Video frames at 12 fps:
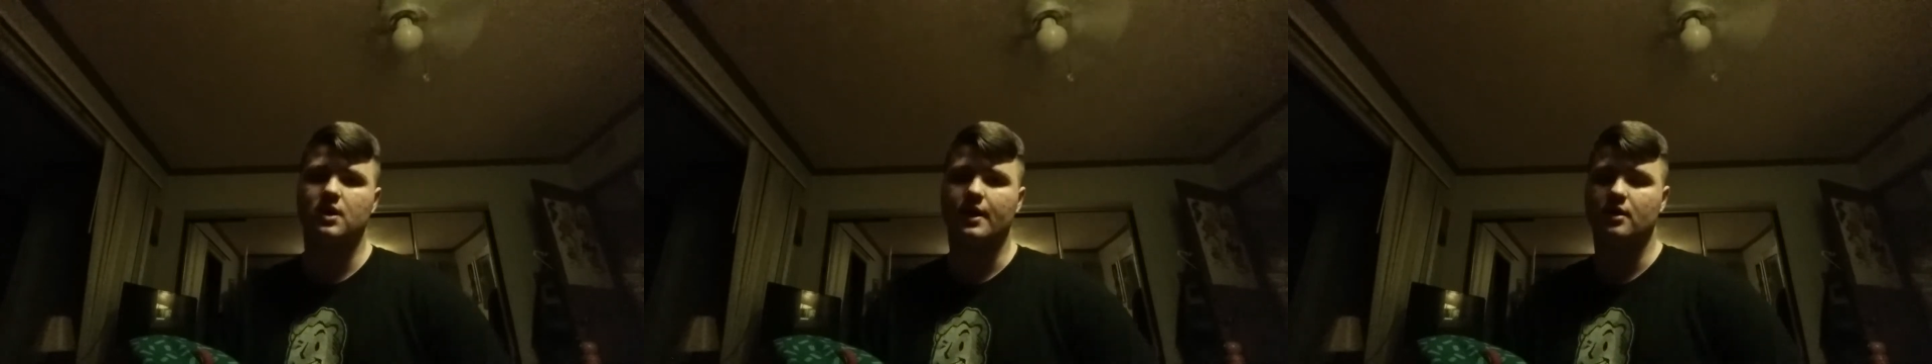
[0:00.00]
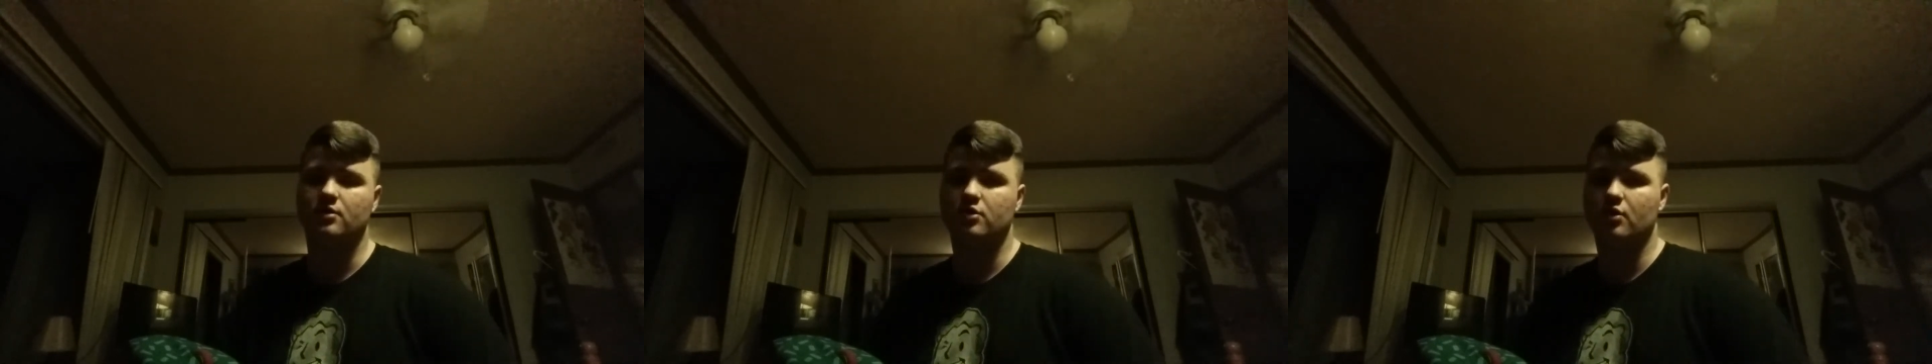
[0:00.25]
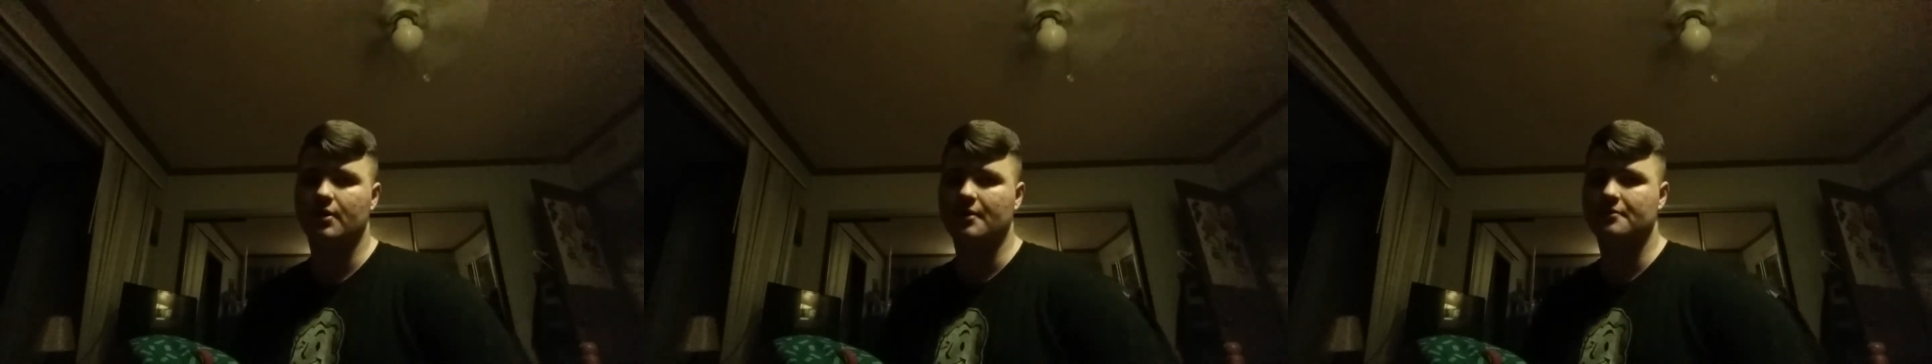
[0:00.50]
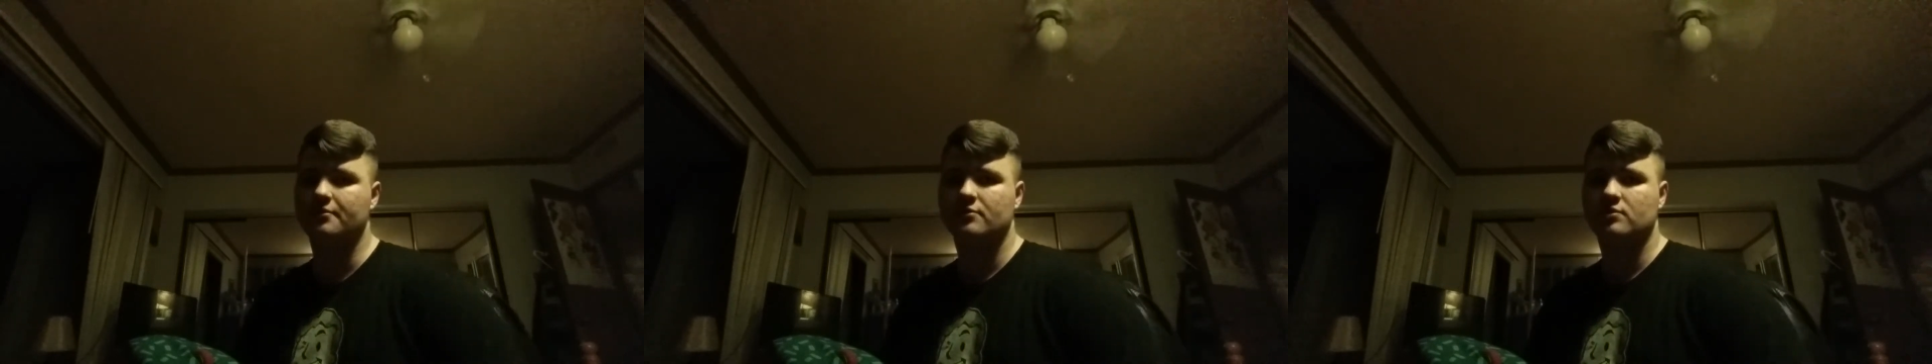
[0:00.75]
I can do it.
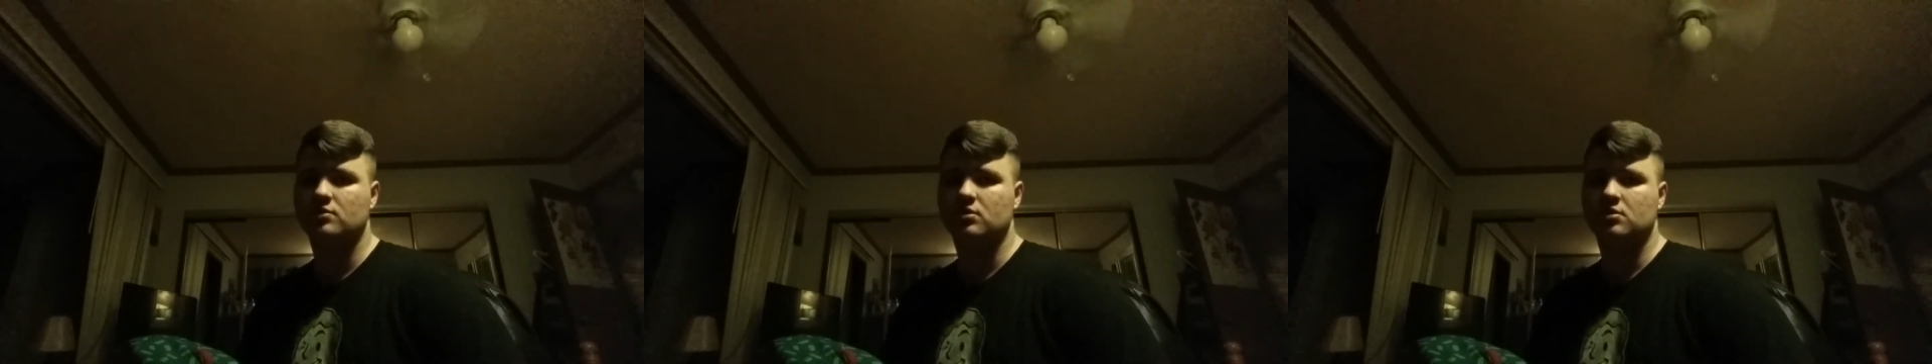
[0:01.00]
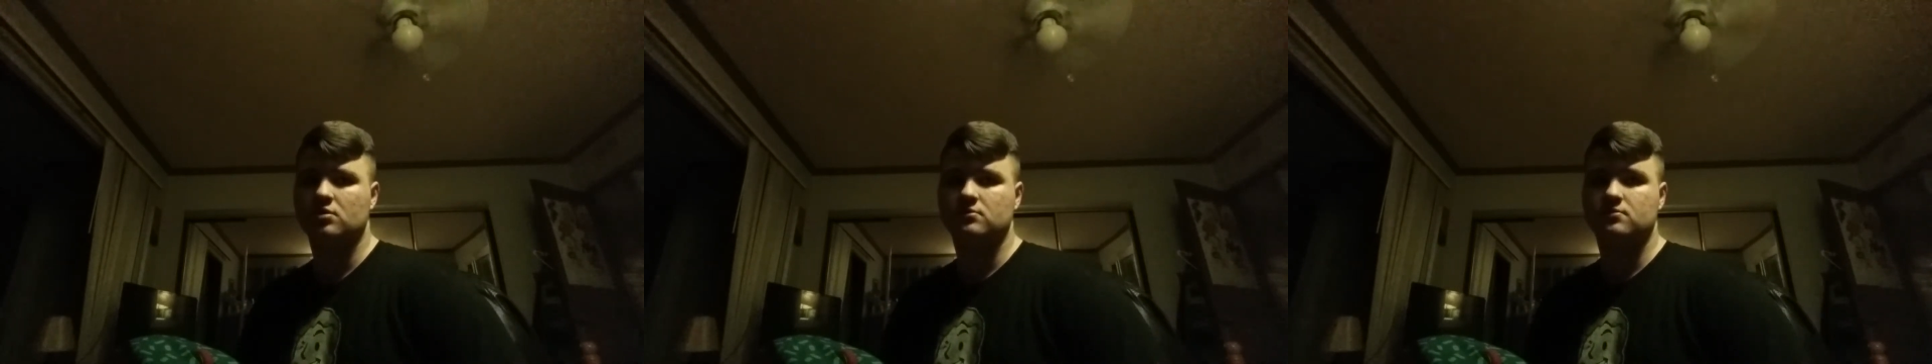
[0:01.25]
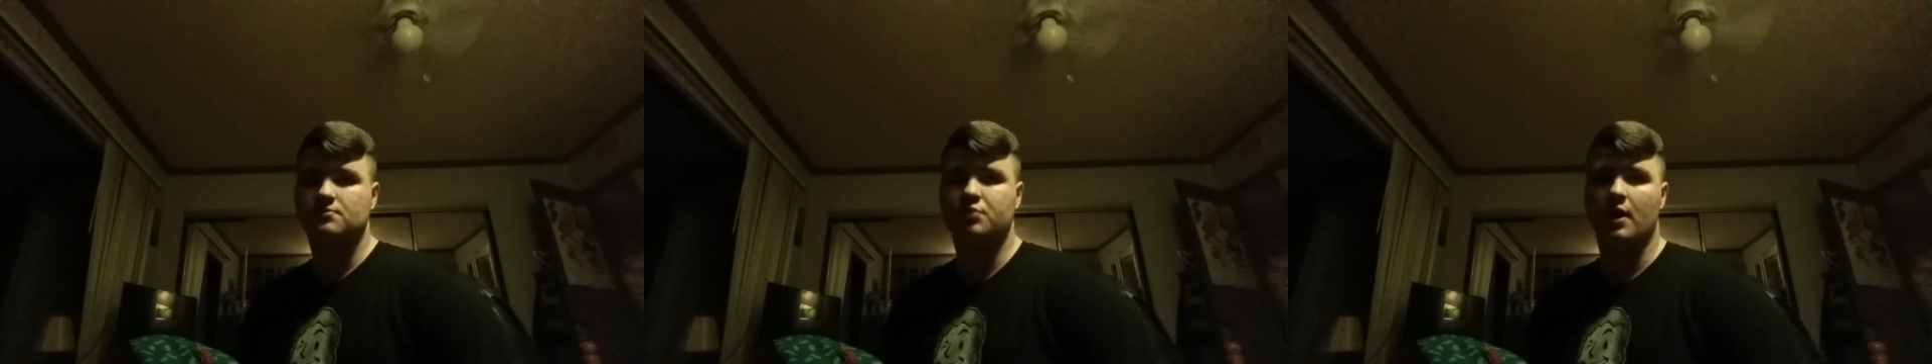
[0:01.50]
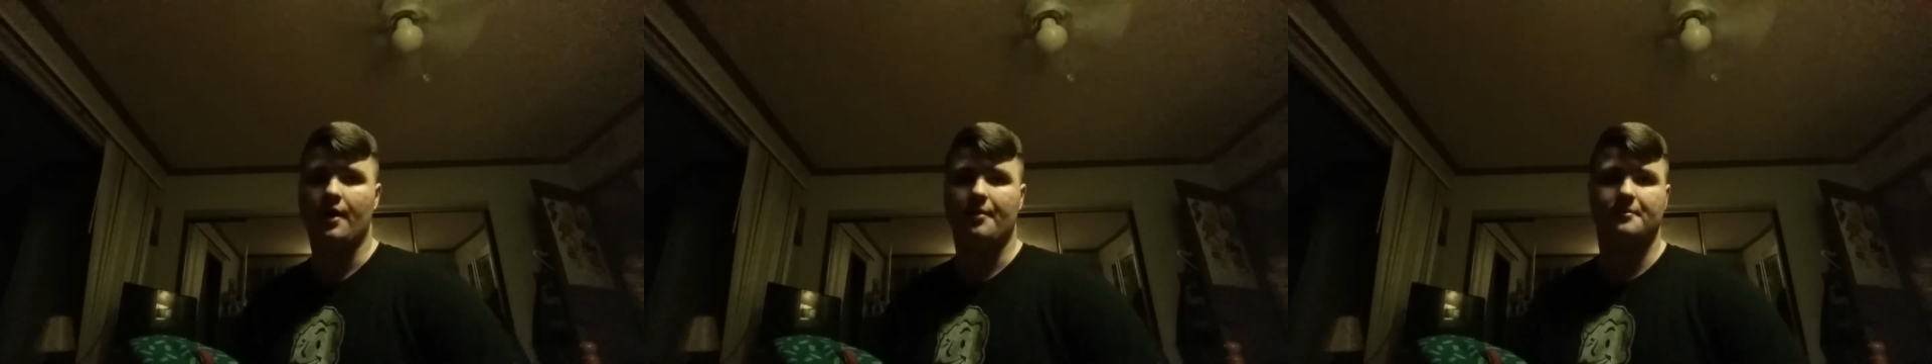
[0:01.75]

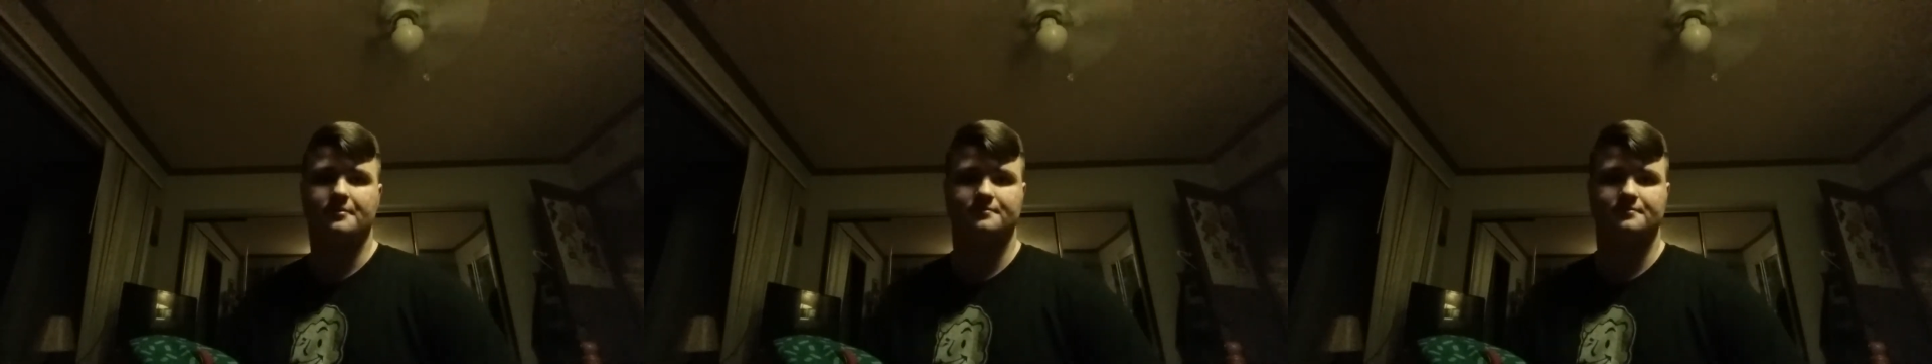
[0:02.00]
But